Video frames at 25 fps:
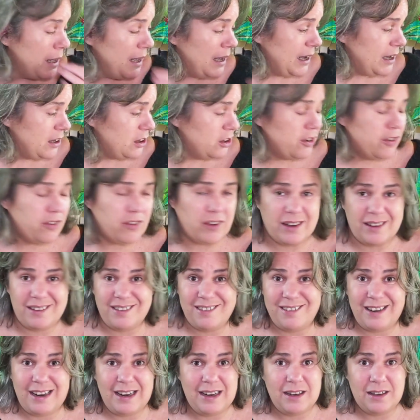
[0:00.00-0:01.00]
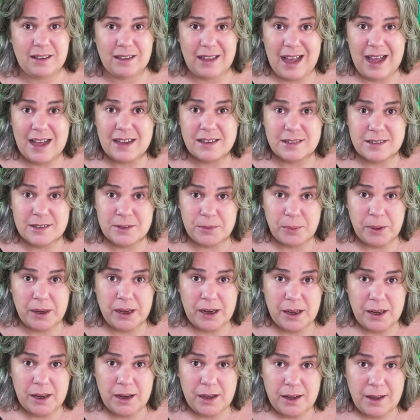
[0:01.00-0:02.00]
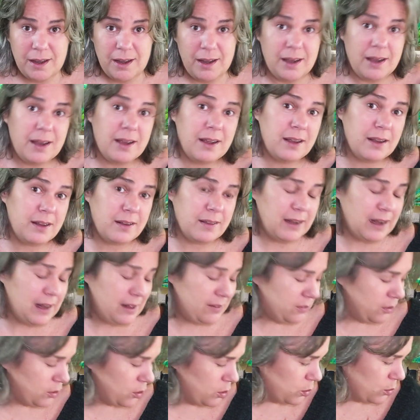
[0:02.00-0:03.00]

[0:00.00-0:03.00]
It looks like a stained glass to me, and that's a